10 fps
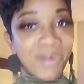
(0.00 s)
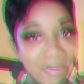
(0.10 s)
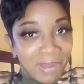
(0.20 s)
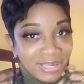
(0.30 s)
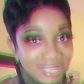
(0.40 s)
I'm
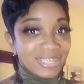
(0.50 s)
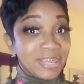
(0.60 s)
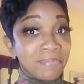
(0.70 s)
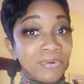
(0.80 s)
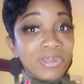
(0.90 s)
wearing my
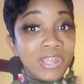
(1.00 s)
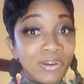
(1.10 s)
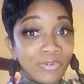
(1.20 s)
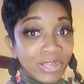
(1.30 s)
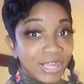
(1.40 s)
Temu
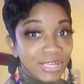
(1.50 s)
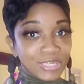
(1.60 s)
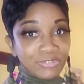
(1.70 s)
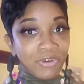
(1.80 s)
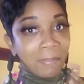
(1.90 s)

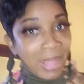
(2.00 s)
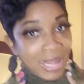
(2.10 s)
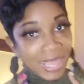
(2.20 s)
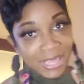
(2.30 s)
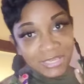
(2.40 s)
earrings from my
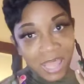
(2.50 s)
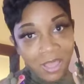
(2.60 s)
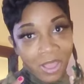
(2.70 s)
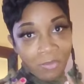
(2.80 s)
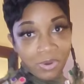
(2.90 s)
last haul.